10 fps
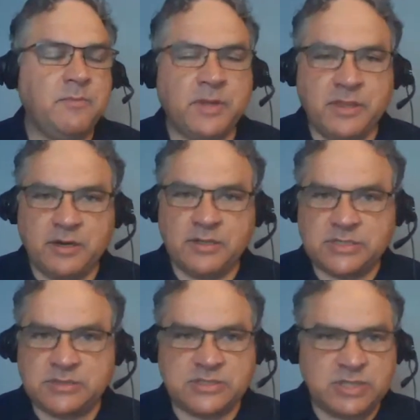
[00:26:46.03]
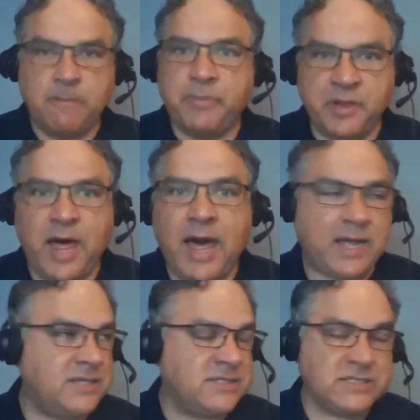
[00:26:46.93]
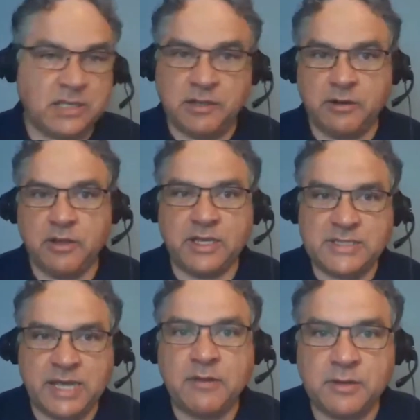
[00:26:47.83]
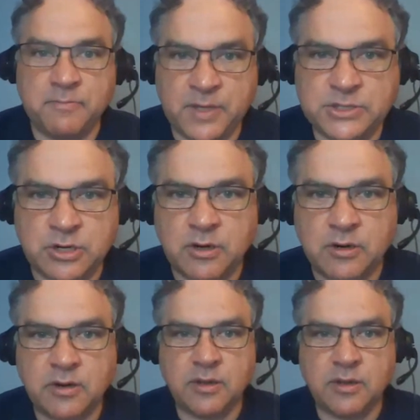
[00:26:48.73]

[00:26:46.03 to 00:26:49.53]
But there's some block because he's clearly a talented pitcher.